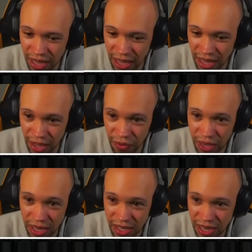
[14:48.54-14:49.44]
if
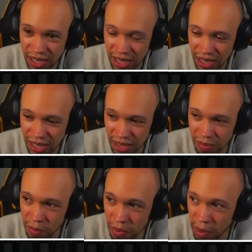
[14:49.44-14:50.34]
he sees it, it
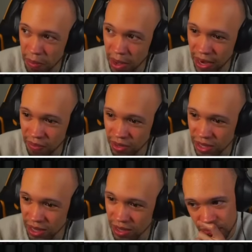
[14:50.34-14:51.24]
could be problematic for 10.